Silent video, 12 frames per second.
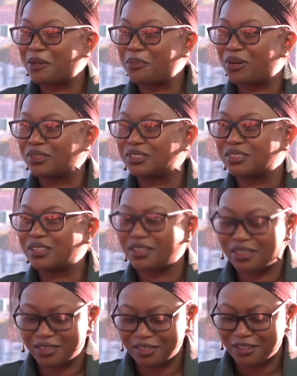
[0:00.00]
about
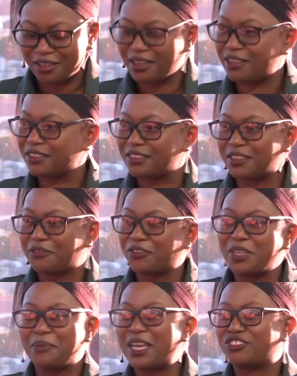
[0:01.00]

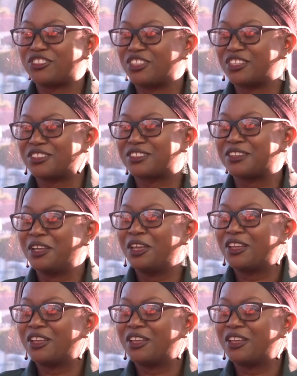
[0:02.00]
imagine this.